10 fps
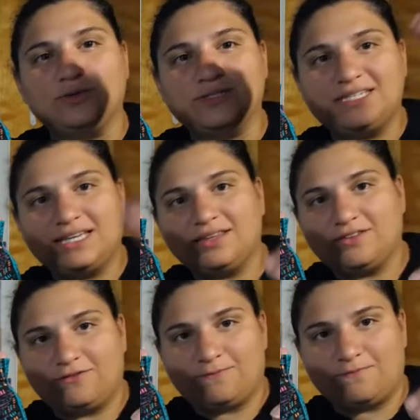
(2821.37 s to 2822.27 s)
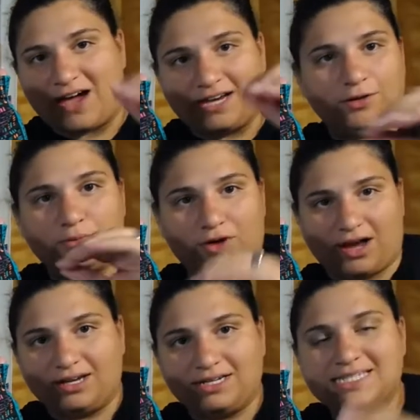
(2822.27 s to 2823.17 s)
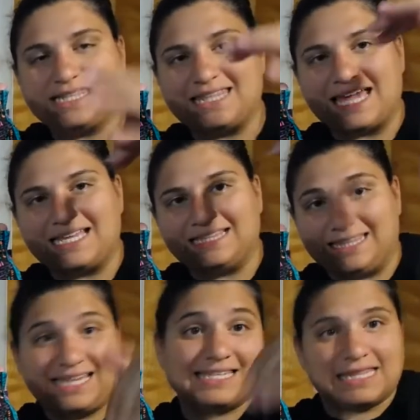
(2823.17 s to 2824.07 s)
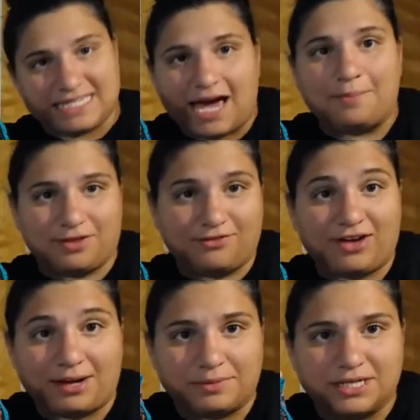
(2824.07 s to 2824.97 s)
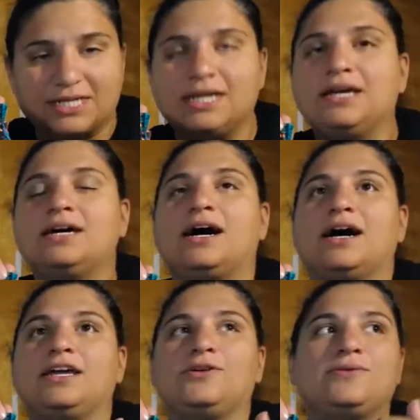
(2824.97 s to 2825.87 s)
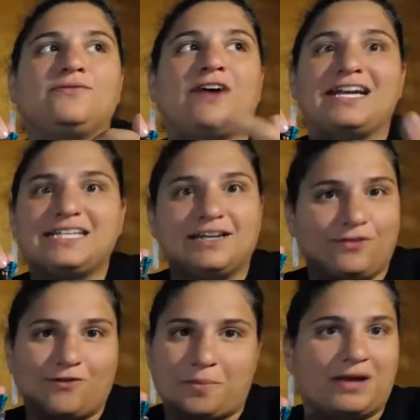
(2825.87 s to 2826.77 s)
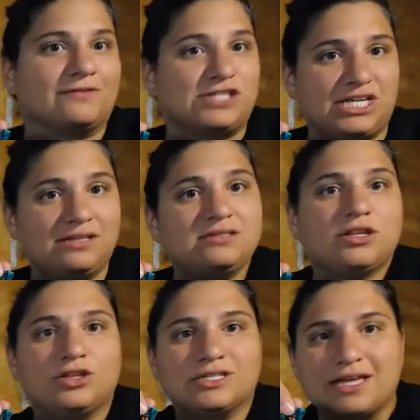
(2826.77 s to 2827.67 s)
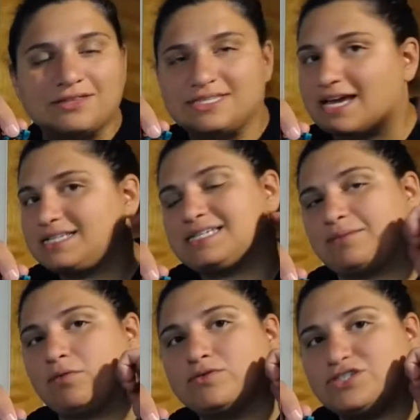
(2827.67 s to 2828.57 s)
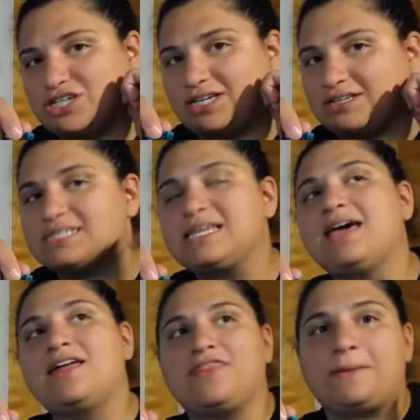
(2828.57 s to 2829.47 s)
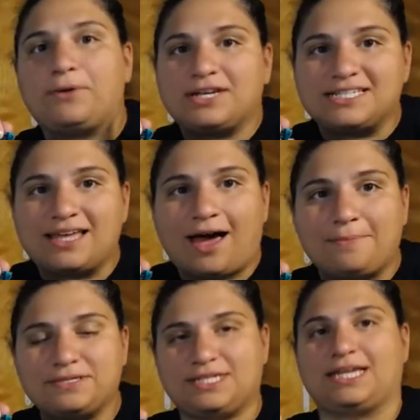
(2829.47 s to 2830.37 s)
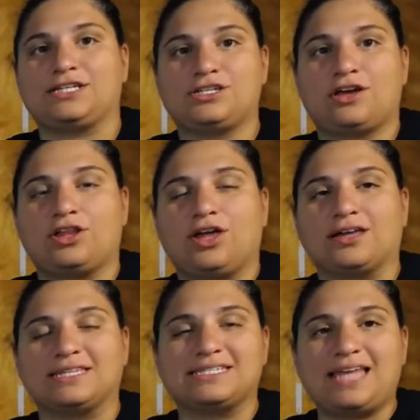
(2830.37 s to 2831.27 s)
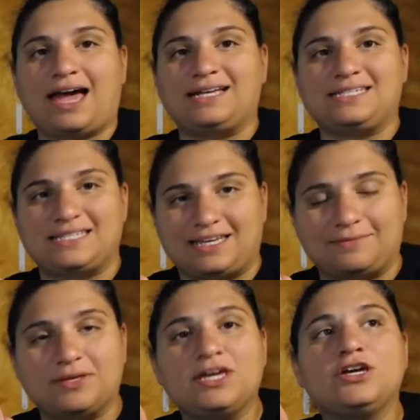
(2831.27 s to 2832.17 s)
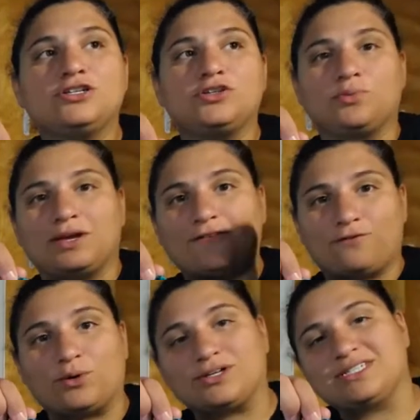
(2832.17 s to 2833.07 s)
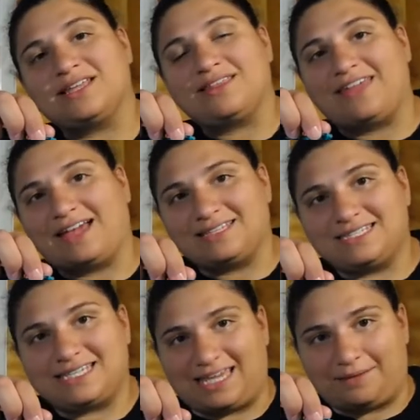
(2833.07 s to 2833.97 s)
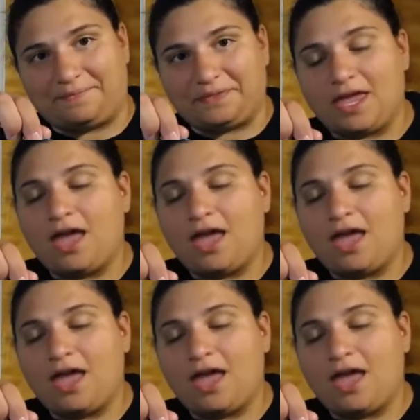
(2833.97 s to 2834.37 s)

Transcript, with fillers: you see in the final product that lays on the top of the fabric. Uh, you find it if you have a pair of jeans, look down the side seam. Most jeans they put a top stitch along the side seam to reinforce that seam.